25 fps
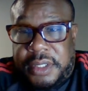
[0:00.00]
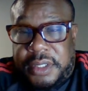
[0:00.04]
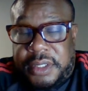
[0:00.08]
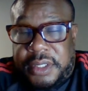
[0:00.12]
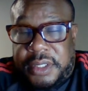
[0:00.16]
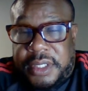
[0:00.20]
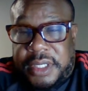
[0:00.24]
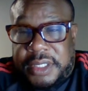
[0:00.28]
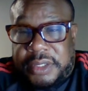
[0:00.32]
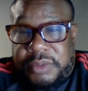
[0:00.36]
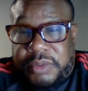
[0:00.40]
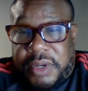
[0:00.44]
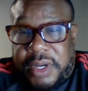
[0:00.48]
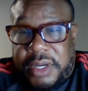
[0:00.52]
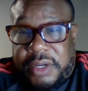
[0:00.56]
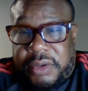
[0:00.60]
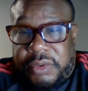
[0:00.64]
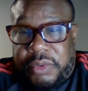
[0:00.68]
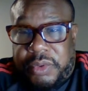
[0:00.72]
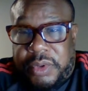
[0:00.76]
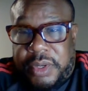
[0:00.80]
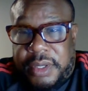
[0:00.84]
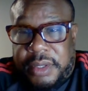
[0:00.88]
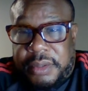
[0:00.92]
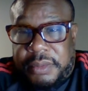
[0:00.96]
That's where I
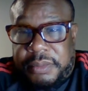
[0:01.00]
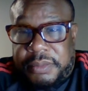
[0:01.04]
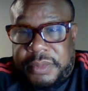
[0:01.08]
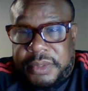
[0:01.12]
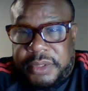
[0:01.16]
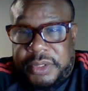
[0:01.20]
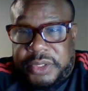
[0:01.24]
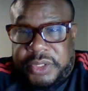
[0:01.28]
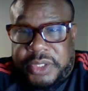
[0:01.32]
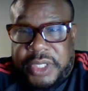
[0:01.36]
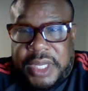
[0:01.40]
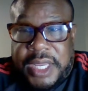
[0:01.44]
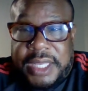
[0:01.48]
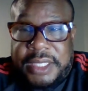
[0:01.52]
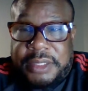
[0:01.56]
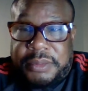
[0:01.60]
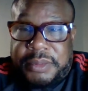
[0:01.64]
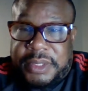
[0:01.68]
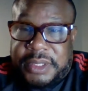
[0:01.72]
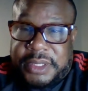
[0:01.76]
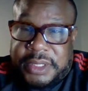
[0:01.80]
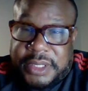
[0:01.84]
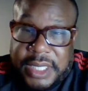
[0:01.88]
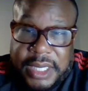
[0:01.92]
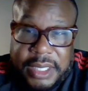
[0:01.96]
grew up. Jasmine
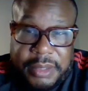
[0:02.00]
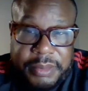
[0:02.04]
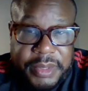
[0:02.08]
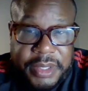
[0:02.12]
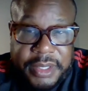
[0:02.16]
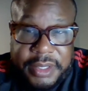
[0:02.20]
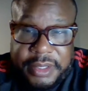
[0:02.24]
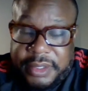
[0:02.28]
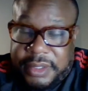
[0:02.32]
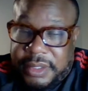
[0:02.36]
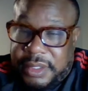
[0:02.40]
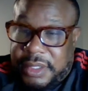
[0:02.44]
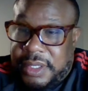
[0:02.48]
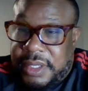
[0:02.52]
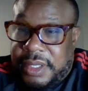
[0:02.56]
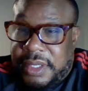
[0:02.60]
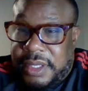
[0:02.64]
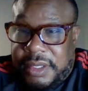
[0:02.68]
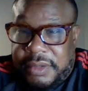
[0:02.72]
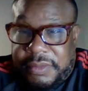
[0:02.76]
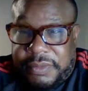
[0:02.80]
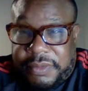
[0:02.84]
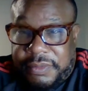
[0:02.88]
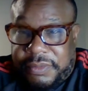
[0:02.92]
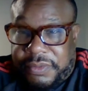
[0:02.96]
Selman
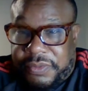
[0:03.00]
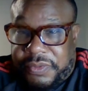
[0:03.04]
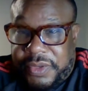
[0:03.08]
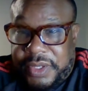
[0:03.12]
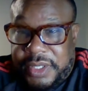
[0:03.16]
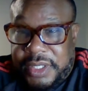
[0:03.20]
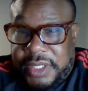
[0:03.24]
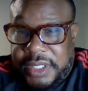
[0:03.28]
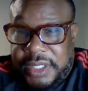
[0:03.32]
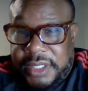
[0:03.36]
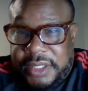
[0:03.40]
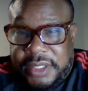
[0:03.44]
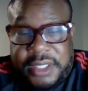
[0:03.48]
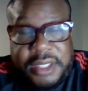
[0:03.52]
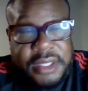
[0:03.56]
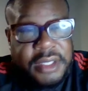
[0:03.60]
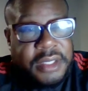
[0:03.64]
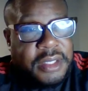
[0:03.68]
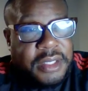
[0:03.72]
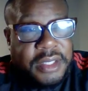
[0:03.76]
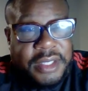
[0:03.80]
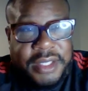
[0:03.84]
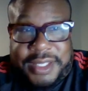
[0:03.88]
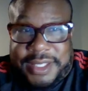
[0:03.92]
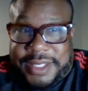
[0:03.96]
from Philly.
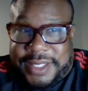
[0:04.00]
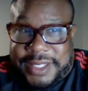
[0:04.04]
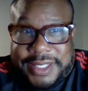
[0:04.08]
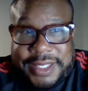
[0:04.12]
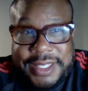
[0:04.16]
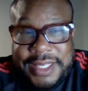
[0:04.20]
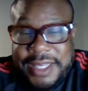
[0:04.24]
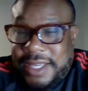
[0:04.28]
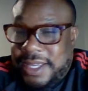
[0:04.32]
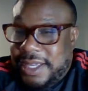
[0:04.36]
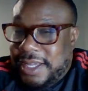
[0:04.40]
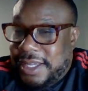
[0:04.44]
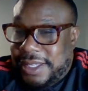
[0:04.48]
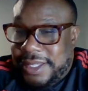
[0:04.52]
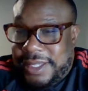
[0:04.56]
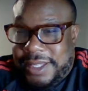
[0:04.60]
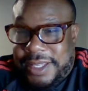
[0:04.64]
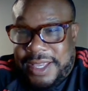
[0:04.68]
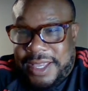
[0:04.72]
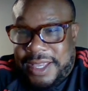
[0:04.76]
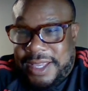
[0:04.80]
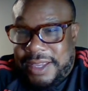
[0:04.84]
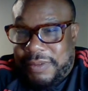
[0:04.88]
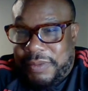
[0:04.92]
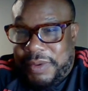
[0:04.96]

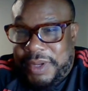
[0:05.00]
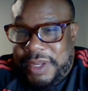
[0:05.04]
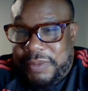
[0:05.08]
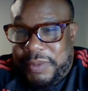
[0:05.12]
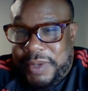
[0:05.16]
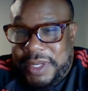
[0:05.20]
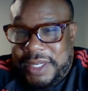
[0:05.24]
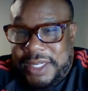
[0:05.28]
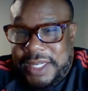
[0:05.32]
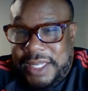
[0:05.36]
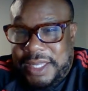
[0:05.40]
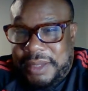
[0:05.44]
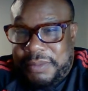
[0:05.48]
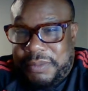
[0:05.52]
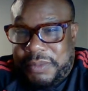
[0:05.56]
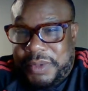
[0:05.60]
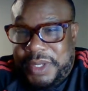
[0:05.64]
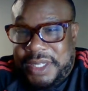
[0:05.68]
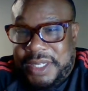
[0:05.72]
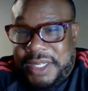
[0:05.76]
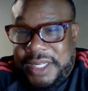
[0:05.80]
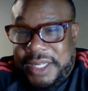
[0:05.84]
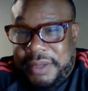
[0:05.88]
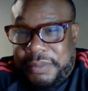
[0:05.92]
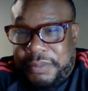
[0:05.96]
Yeah, we deep. We
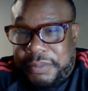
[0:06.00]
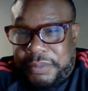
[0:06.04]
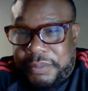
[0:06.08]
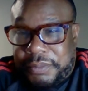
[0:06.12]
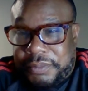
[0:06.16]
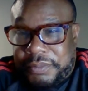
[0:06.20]
deep.